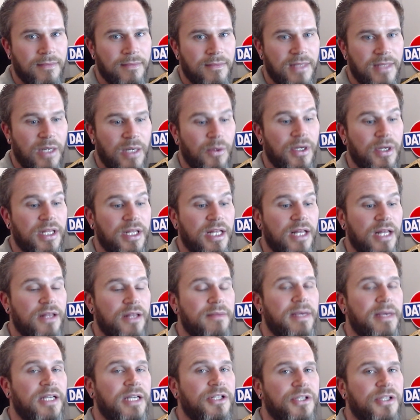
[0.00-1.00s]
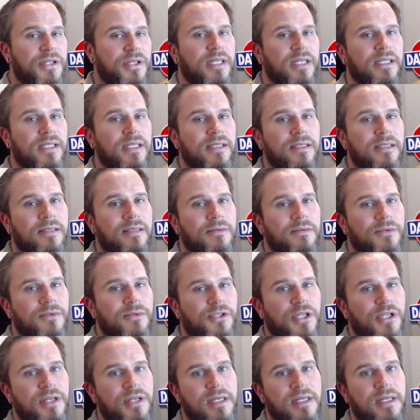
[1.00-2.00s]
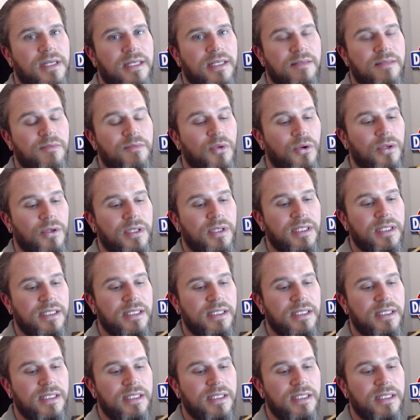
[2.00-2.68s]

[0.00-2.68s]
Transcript: Now, one of the other major things which I think is important